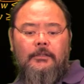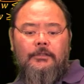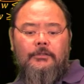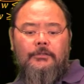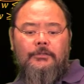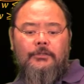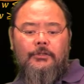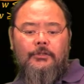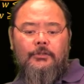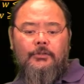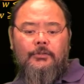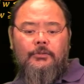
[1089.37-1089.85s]

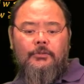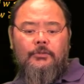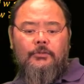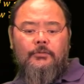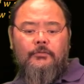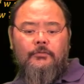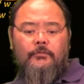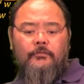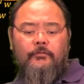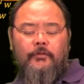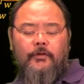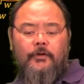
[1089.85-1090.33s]

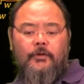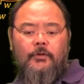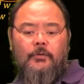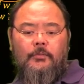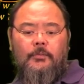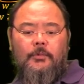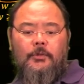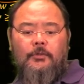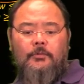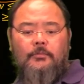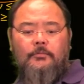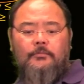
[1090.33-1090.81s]
dual
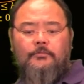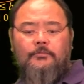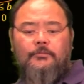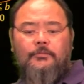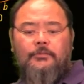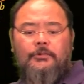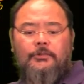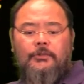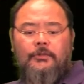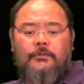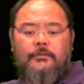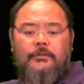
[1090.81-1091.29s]
variable,
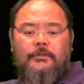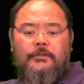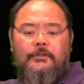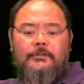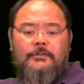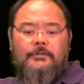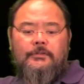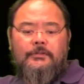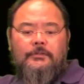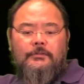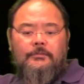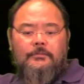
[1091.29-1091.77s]
so
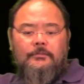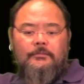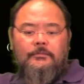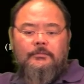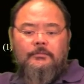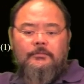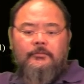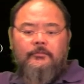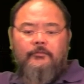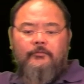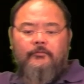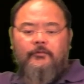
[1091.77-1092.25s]
this
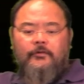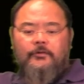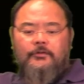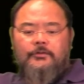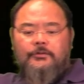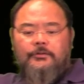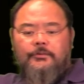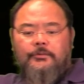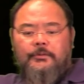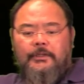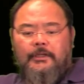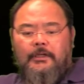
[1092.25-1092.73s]

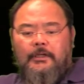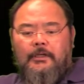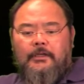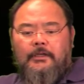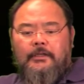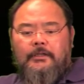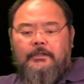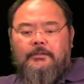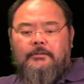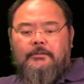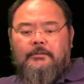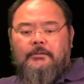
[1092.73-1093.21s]
first green
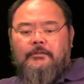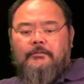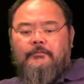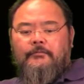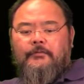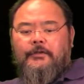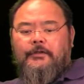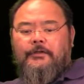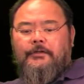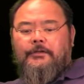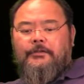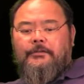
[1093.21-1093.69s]
line
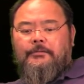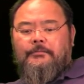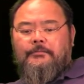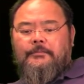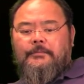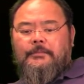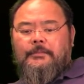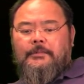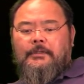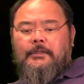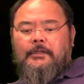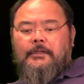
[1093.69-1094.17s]
over here,
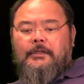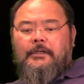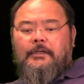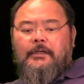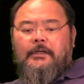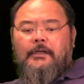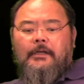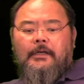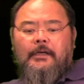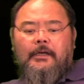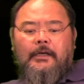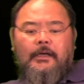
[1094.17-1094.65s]

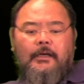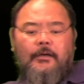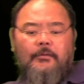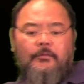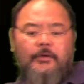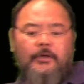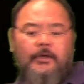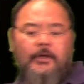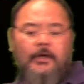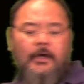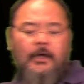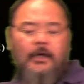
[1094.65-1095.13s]
and
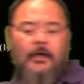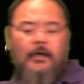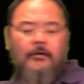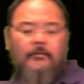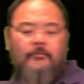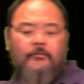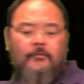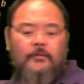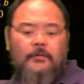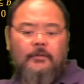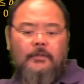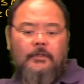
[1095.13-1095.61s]
we
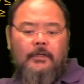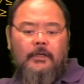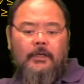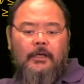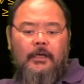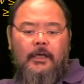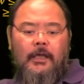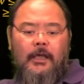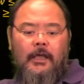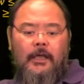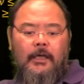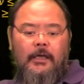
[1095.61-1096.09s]
have
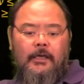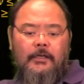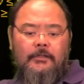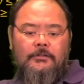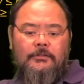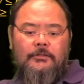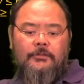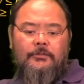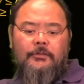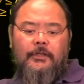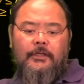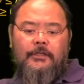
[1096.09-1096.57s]

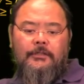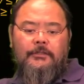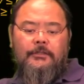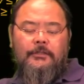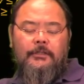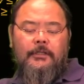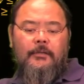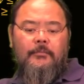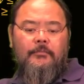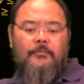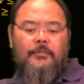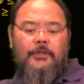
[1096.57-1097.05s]
AX greater
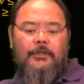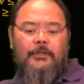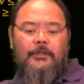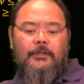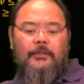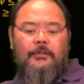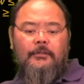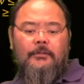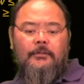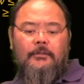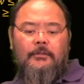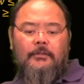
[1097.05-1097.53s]
than
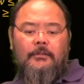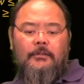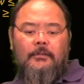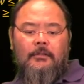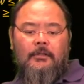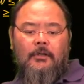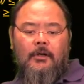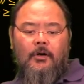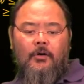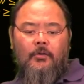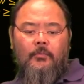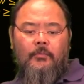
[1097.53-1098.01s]
B,
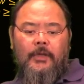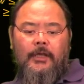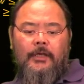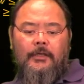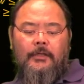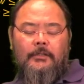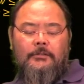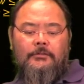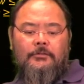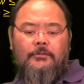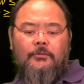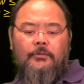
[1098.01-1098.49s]

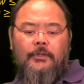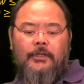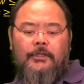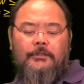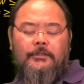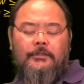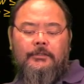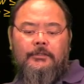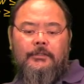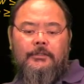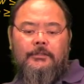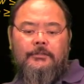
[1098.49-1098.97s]
omega is
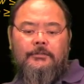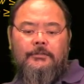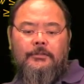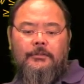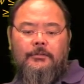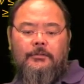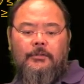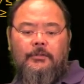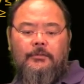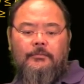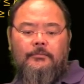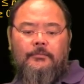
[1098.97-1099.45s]
greater than
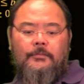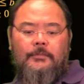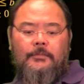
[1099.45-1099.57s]
0.